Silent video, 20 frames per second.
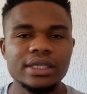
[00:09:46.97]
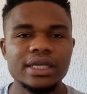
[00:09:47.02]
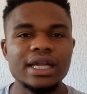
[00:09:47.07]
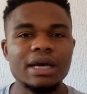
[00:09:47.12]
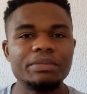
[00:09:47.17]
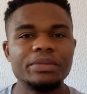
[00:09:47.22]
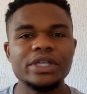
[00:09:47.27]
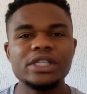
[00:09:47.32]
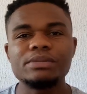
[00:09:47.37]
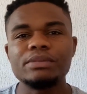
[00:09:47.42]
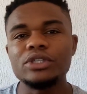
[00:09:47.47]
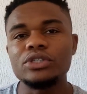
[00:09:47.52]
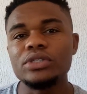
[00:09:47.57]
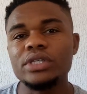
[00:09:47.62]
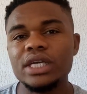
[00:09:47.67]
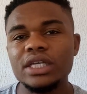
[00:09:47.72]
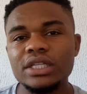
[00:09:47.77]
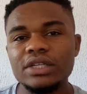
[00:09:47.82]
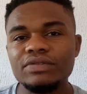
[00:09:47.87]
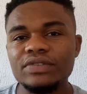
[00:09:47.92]
Now that brings me to the
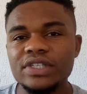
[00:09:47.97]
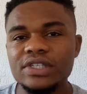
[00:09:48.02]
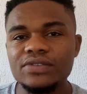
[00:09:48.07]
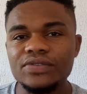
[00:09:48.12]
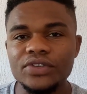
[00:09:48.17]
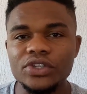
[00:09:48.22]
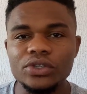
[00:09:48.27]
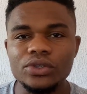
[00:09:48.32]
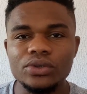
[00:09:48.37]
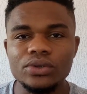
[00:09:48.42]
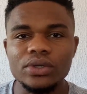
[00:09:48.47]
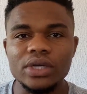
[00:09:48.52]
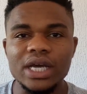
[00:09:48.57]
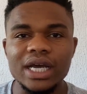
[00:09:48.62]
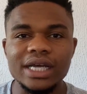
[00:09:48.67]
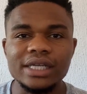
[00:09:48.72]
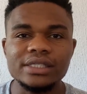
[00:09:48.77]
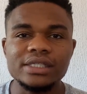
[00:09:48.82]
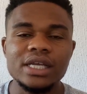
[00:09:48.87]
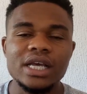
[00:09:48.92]
end of this video,
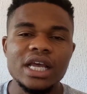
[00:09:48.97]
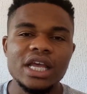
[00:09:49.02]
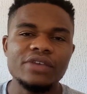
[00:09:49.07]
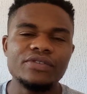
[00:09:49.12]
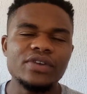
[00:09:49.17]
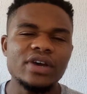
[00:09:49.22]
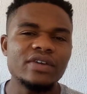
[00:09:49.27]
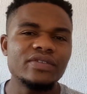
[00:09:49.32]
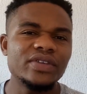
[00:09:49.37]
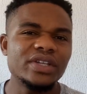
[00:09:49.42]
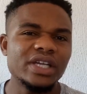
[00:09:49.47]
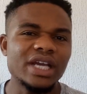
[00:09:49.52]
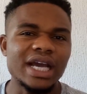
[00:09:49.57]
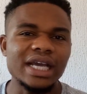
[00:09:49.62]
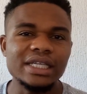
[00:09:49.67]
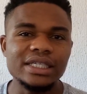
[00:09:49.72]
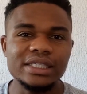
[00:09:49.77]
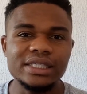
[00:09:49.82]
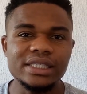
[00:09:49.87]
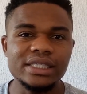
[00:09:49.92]
guys. If you have any
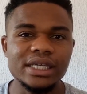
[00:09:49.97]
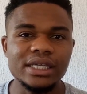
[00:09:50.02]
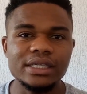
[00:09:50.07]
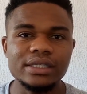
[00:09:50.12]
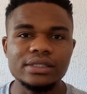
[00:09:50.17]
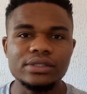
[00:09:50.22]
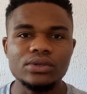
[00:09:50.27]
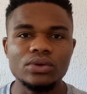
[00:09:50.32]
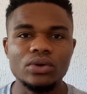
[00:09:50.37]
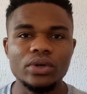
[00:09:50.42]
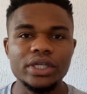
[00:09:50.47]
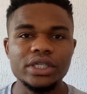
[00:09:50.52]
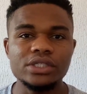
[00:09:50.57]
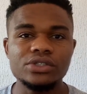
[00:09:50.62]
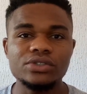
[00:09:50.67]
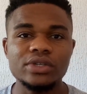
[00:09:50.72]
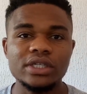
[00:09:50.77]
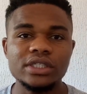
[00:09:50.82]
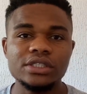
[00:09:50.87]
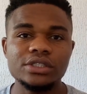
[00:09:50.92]
ideas or any
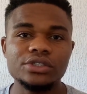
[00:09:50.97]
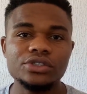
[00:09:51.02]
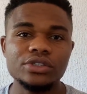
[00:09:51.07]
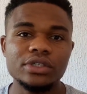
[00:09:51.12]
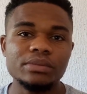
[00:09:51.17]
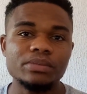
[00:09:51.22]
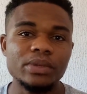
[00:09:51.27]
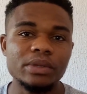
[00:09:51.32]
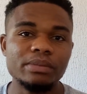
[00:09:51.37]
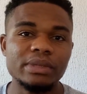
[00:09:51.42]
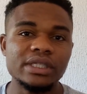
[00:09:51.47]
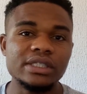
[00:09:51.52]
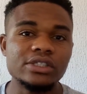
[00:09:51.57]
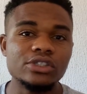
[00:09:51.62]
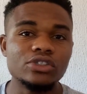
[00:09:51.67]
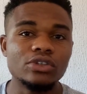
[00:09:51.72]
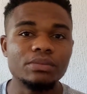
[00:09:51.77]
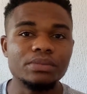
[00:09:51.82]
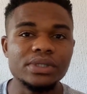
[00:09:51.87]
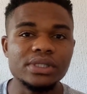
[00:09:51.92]
strategy you're implementing in
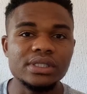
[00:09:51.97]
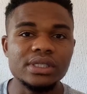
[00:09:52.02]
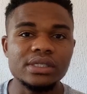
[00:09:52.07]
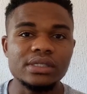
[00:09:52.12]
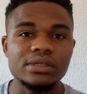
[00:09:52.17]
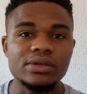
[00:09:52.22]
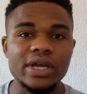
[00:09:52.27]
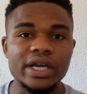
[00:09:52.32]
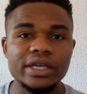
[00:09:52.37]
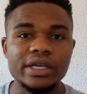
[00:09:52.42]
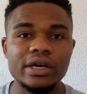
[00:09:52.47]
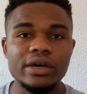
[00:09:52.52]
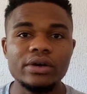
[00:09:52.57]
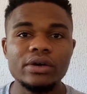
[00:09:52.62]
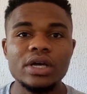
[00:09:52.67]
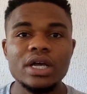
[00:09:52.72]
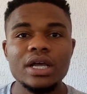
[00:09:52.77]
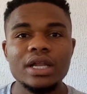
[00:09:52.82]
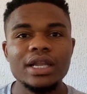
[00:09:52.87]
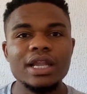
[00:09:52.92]
your business right now,
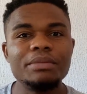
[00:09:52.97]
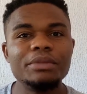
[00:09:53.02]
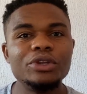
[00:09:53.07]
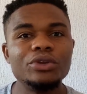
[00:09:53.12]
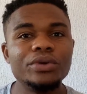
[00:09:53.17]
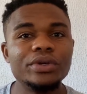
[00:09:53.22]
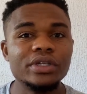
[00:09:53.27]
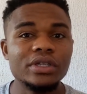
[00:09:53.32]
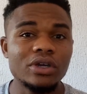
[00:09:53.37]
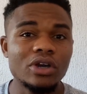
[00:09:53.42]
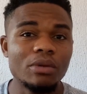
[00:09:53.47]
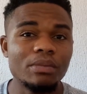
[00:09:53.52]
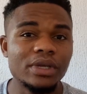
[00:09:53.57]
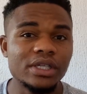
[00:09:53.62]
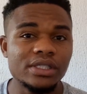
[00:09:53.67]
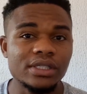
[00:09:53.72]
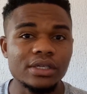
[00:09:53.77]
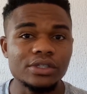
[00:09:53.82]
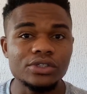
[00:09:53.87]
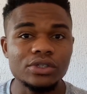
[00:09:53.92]
let me know in the comment
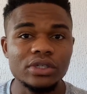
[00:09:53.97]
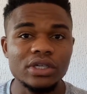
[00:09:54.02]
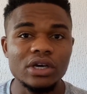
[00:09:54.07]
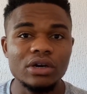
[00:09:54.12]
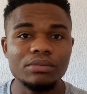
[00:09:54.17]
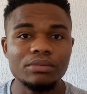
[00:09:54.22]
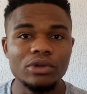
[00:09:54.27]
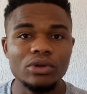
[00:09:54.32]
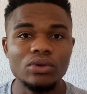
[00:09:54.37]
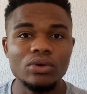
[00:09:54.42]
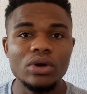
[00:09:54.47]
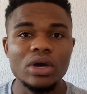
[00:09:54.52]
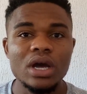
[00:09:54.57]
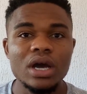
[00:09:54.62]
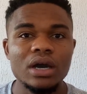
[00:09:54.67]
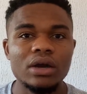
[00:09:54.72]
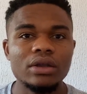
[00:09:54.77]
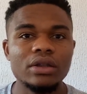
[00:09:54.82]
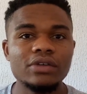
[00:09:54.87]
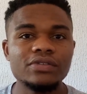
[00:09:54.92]
section down below.
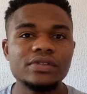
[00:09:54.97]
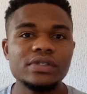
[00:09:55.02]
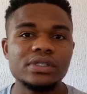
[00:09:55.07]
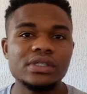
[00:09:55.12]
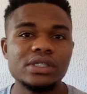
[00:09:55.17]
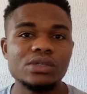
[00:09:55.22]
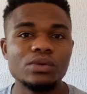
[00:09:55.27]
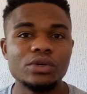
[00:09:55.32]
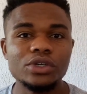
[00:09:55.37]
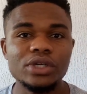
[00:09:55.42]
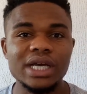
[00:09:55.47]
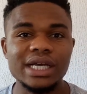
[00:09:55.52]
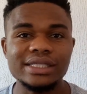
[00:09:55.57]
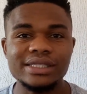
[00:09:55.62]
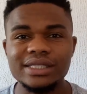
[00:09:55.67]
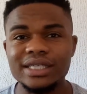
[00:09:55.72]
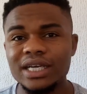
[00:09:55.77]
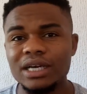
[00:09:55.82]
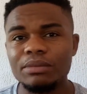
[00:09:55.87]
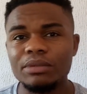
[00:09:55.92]
I'd love to see what you guys
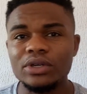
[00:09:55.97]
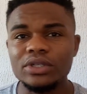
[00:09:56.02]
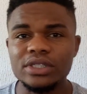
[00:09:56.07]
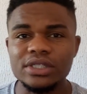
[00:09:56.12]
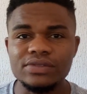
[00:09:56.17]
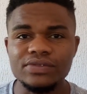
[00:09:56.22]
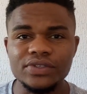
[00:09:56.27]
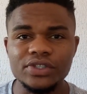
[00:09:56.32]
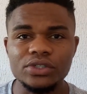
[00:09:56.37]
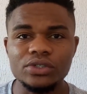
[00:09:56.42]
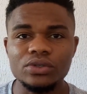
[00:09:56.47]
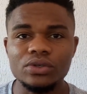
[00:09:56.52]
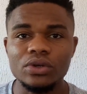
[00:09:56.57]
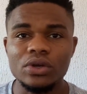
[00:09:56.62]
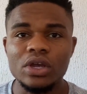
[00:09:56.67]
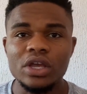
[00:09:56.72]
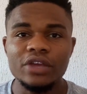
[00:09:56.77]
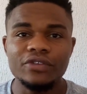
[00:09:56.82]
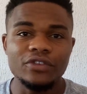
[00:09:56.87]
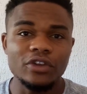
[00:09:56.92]
think about this video.
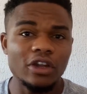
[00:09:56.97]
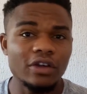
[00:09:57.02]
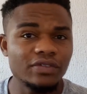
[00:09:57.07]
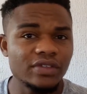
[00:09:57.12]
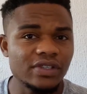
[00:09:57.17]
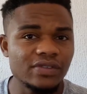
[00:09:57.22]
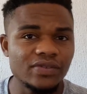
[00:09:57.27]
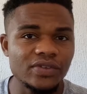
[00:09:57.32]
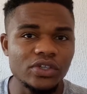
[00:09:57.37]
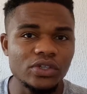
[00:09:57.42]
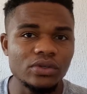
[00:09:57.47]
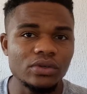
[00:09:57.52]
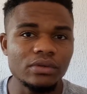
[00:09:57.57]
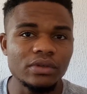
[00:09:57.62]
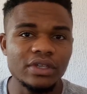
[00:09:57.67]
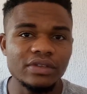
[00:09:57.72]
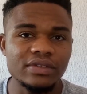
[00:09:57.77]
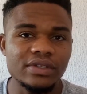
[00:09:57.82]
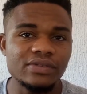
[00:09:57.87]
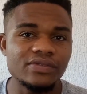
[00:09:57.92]
If you love this video,
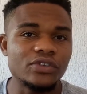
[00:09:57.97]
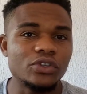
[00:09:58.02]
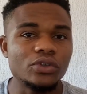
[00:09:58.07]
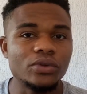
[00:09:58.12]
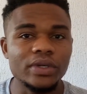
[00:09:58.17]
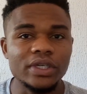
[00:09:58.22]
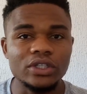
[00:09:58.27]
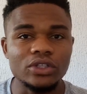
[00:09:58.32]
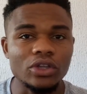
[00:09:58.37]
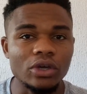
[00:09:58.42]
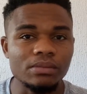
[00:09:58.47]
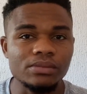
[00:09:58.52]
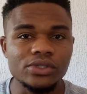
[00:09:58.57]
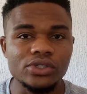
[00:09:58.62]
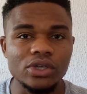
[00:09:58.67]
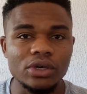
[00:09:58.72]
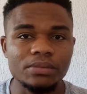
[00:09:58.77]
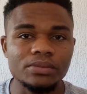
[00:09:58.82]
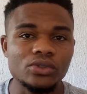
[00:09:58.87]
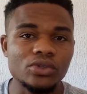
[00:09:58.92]
give this video a thumbs
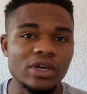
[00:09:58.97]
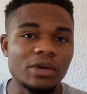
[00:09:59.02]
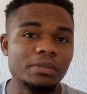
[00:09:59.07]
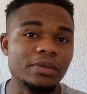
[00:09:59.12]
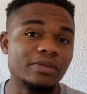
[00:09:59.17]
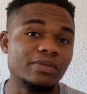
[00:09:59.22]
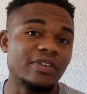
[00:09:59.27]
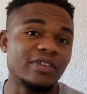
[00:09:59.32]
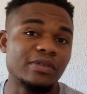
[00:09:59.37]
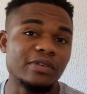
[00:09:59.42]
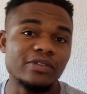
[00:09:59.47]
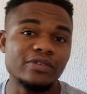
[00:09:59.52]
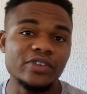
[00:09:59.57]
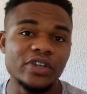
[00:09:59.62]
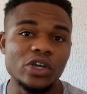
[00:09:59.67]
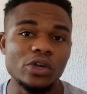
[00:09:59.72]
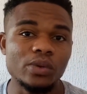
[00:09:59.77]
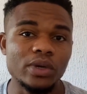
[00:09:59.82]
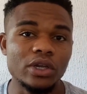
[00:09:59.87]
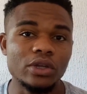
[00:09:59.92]
up to help it perform
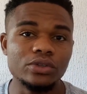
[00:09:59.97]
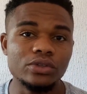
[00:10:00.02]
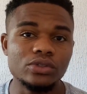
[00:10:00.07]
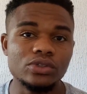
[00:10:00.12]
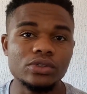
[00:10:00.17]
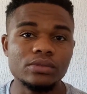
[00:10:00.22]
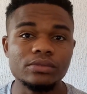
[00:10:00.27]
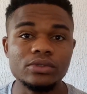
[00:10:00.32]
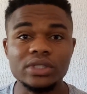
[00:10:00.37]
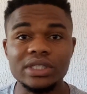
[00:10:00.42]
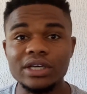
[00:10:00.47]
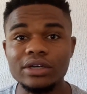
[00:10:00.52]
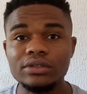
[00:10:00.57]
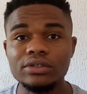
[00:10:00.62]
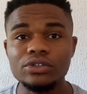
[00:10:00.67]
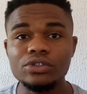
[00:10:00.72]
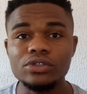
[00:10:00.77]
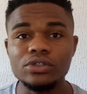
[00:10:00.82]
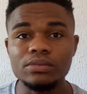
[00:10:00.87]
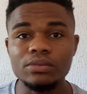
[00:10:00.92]
very well on YouTube. To tell the
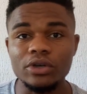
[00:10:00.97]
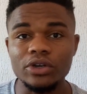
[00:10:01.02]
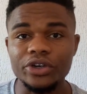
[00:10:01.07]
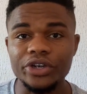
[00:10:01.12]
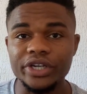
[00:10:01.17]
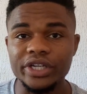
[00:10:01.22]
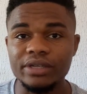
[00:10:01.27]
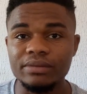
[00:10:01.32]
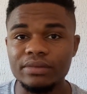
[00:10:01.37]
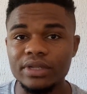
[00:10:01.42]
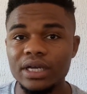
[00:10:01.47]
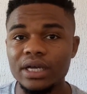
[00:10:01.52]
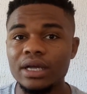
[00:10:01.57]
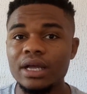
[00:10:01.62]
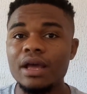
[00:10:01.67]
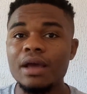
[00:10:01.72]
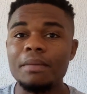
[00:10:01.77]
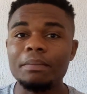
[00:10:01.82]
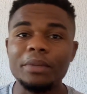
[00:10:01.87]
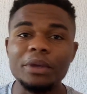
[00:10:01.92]
YouTube algorithm that
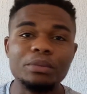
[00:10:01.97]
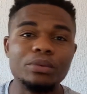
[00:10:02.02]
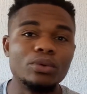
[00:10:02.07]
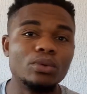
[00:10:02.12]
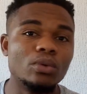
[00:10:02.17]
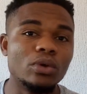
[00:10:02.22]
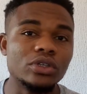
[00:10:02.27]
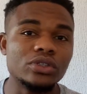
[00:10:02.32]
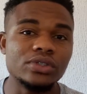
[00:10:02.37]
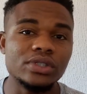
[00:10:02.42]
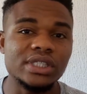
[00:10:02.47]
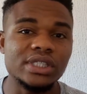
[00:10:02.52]
people want to